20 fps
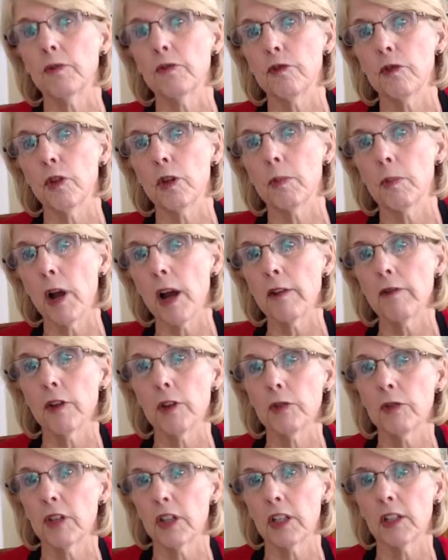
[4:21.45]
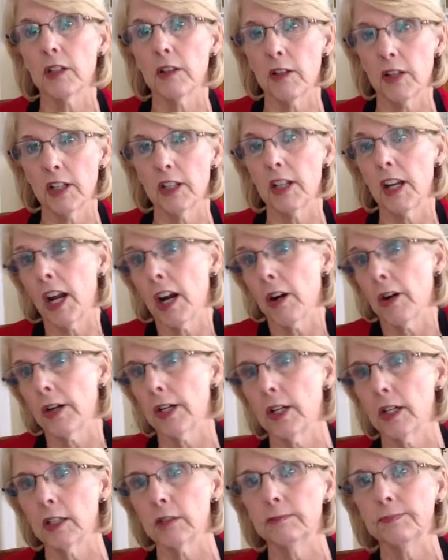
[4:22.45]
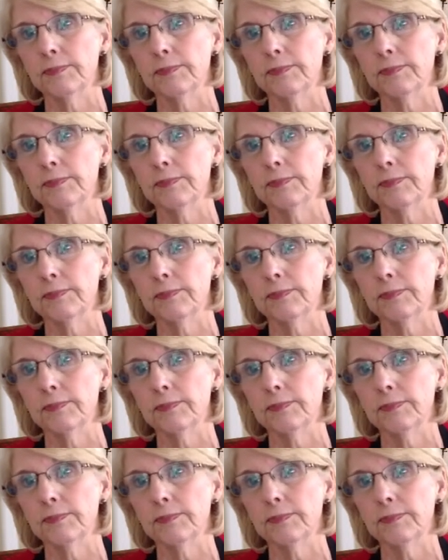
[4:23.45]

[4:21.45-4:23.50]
for my vote than Gary did.